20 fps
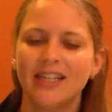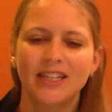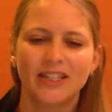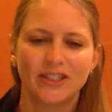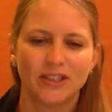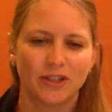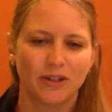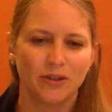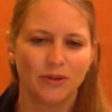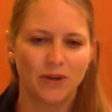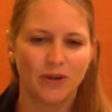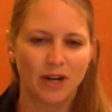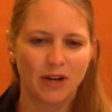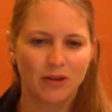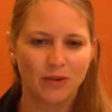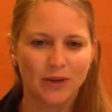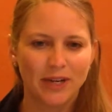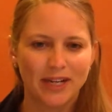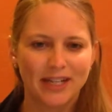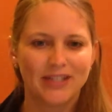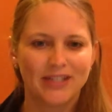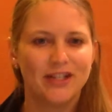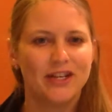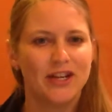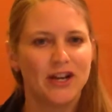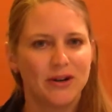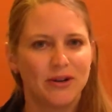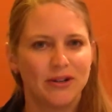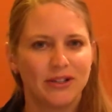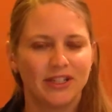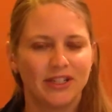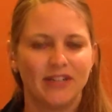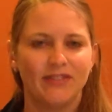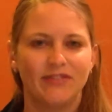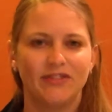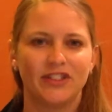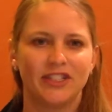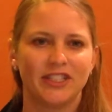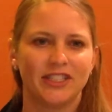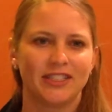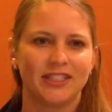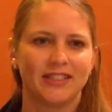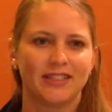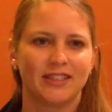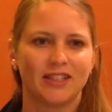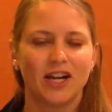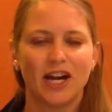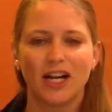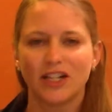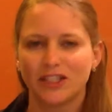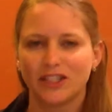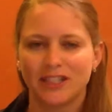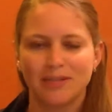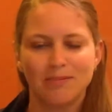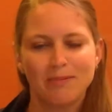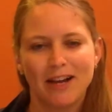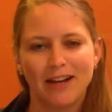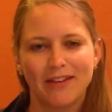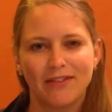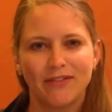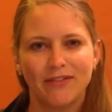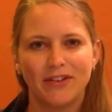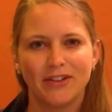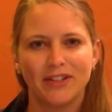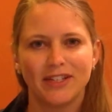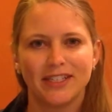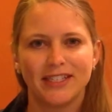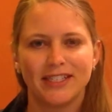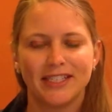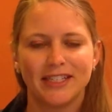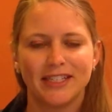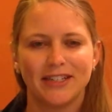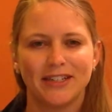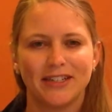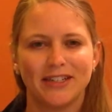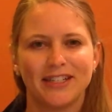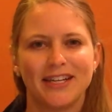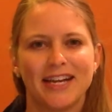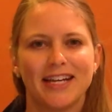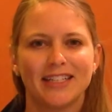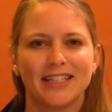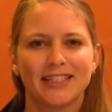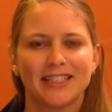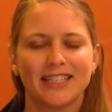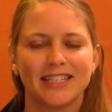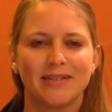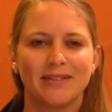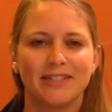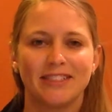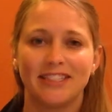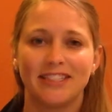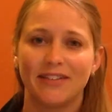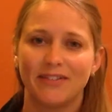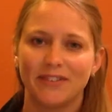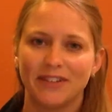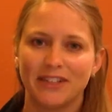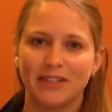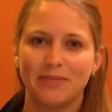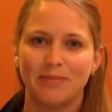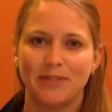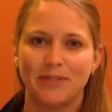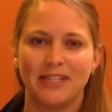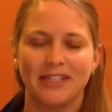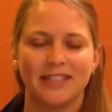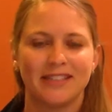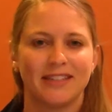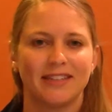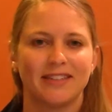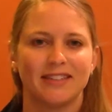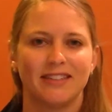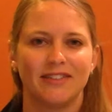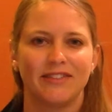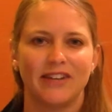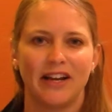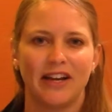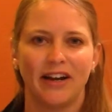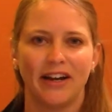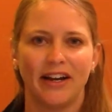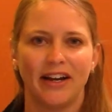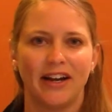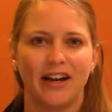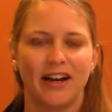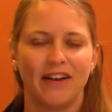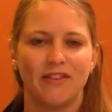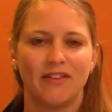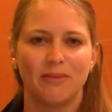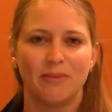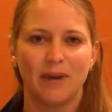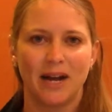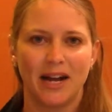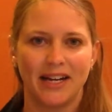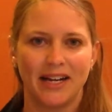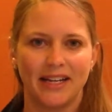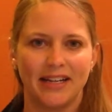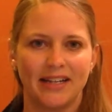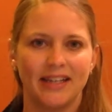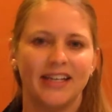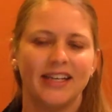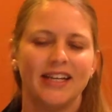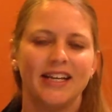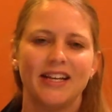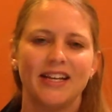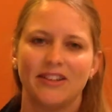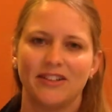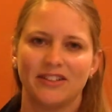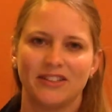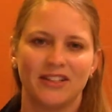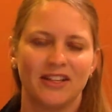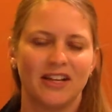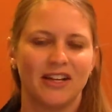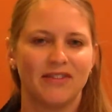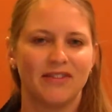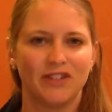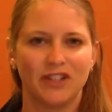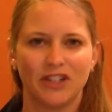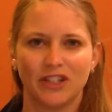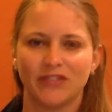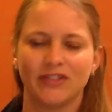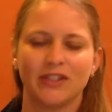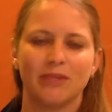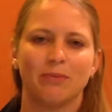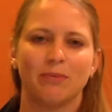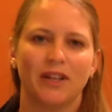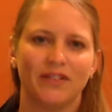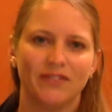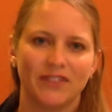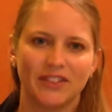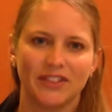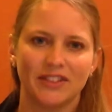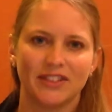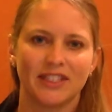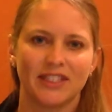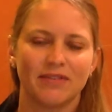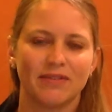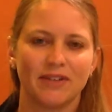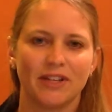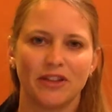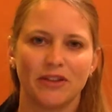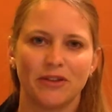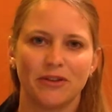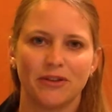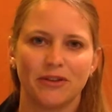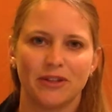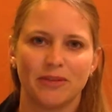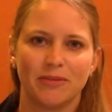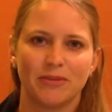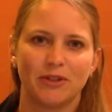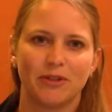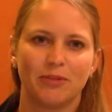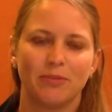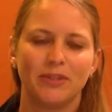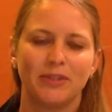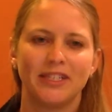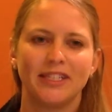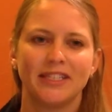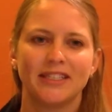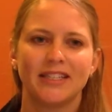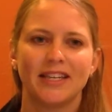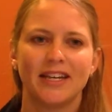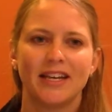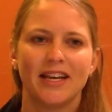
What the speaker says: So quick note of just caution and mindfulness here. Necks can definitely be a sensitive area of the body. There's a lot of nerves and blood vessels that run through them. So please